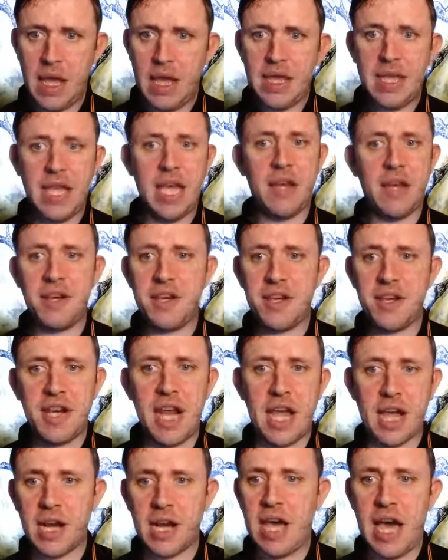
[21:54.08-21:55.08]
Yeah,
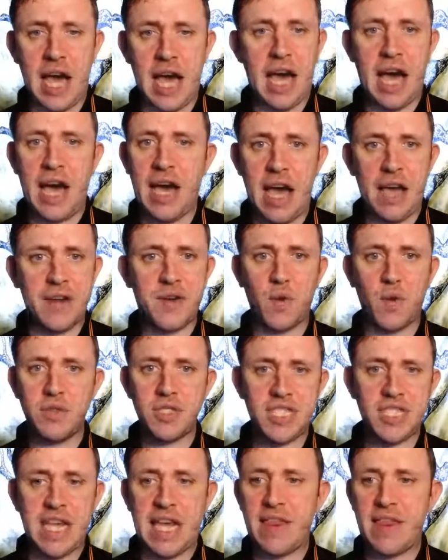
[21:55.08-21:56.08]
Nicola, I don't
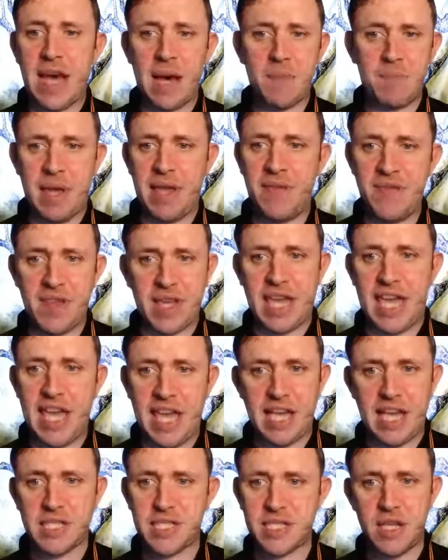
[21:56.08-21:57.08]
see that being the
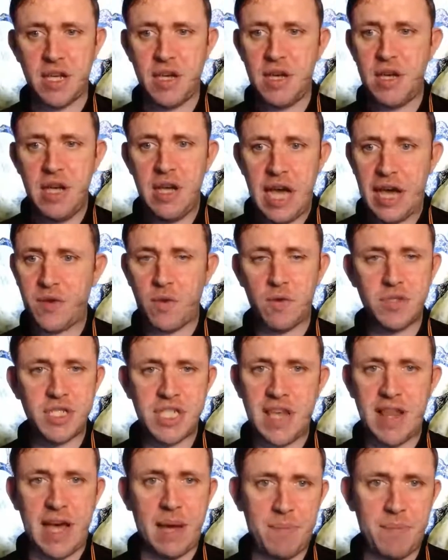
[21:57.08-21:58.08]
case. I don't
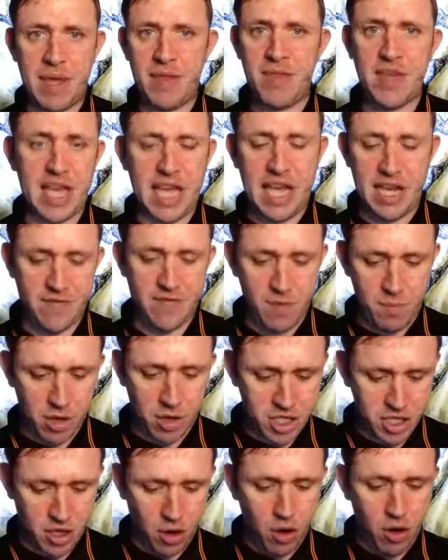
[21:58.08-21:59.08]
see that being the case for
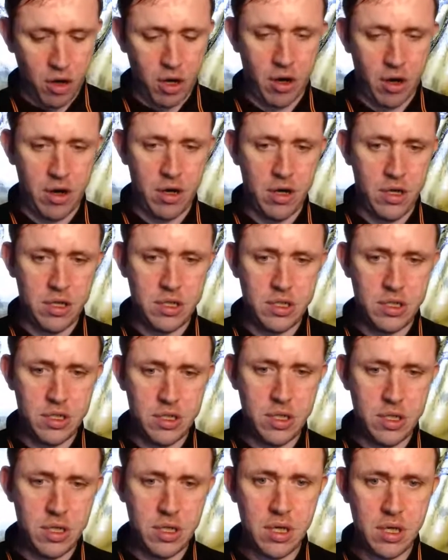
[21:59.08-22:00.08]
much longer.
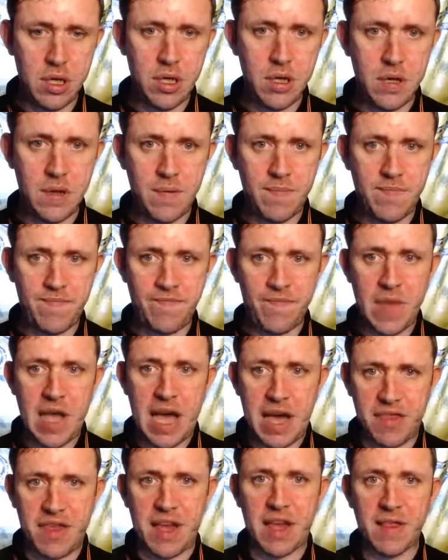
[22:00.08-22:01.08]

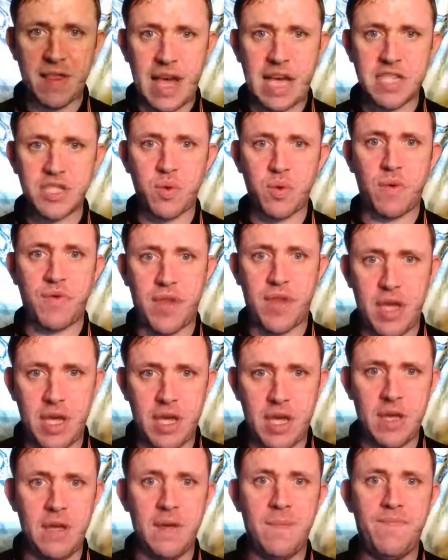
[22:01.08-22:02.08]
I think that's what
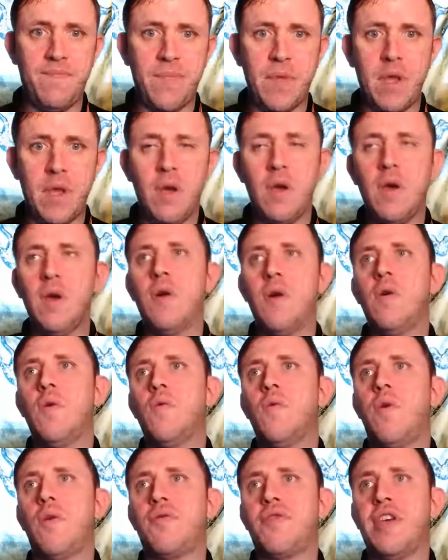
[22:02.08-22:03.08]
the
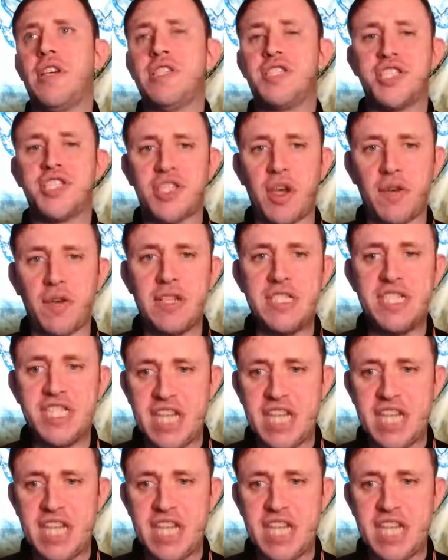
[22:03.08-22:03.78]
sudden